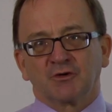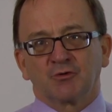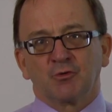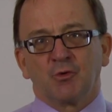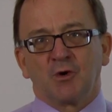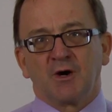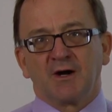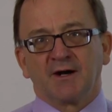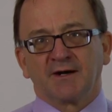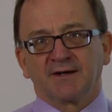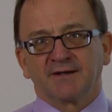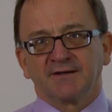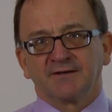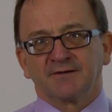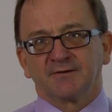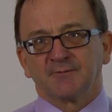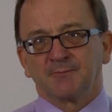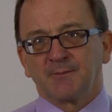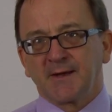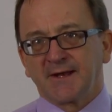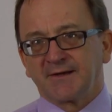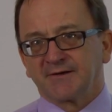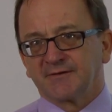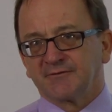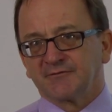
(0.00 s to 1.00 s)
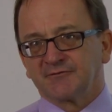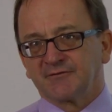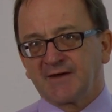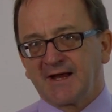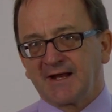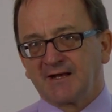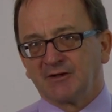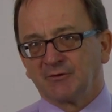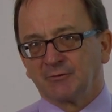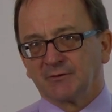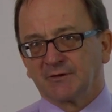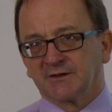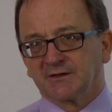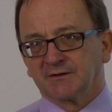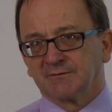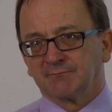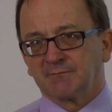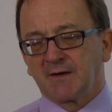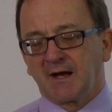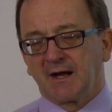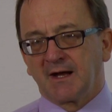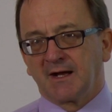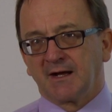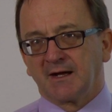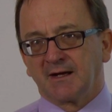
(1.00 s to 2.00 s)
requiring independent valuer
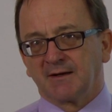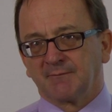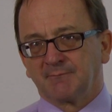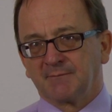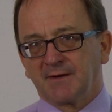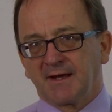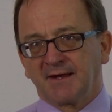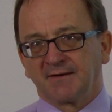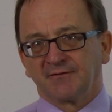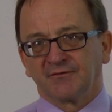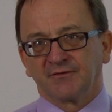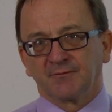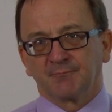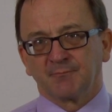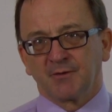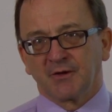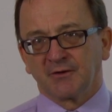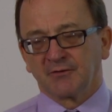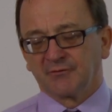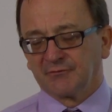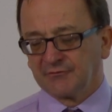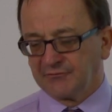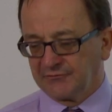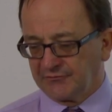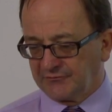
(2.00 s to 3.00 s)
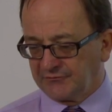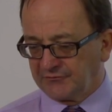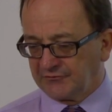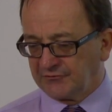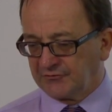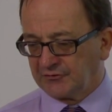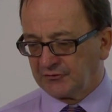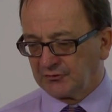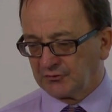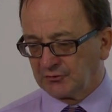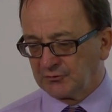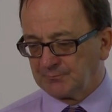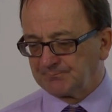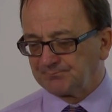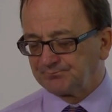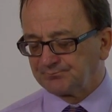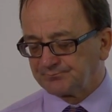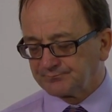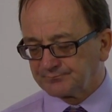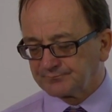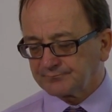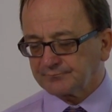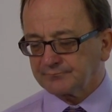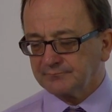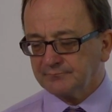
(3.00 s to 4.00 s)
um, as opposed to
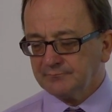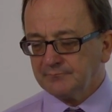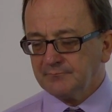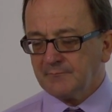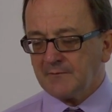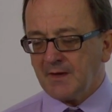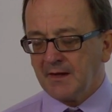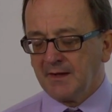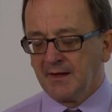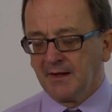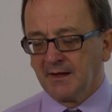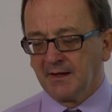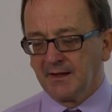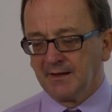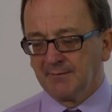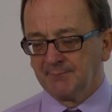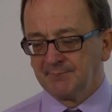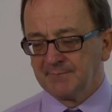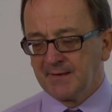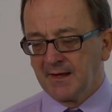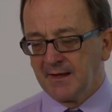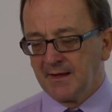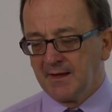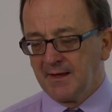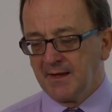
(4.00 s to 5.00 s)
um,